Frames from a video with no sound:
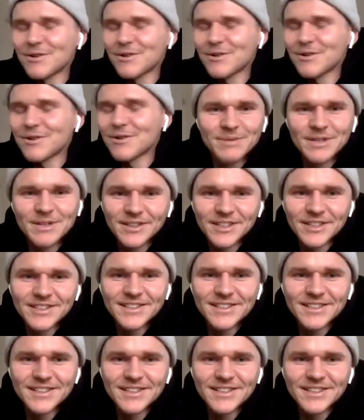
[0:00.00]
my first
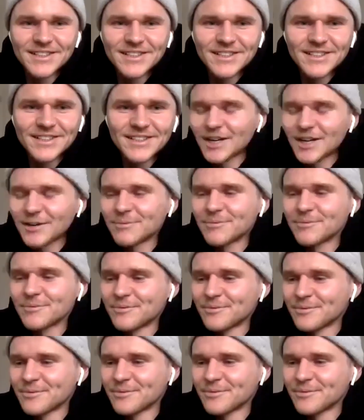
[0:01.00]
experience of
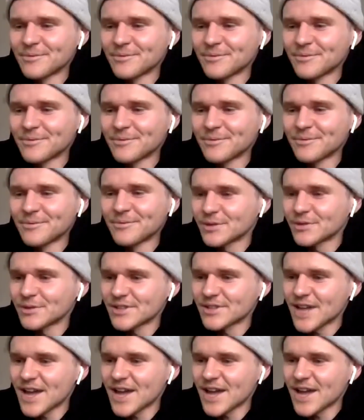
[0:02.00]

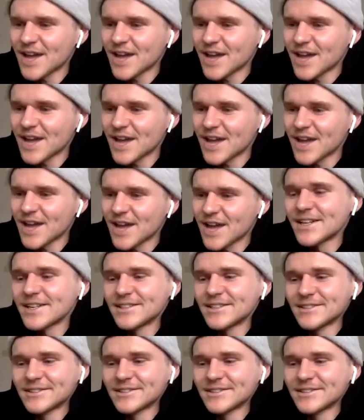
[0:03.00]
CrossFit, was that. And
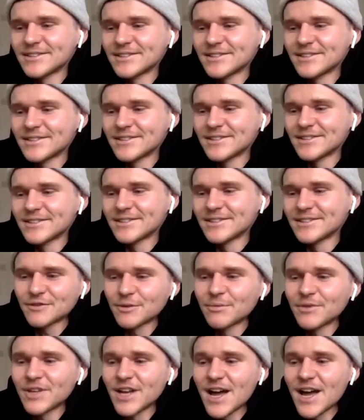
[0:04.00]
then,
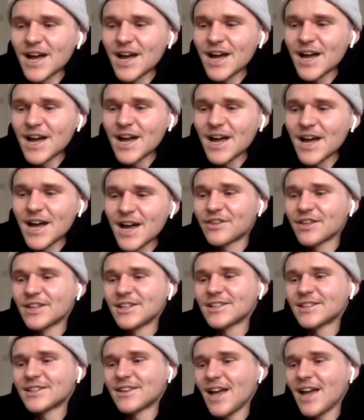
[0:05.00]
from there,
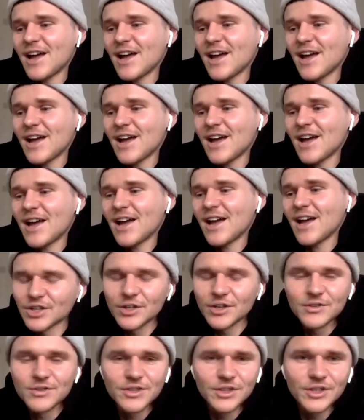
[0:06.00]
I think that
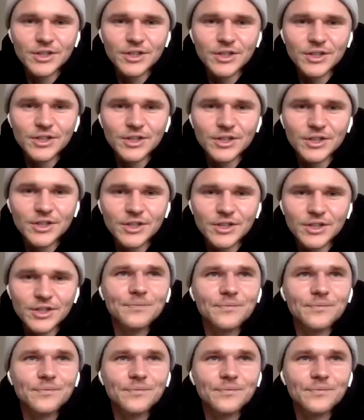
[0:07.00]
kind of shows a good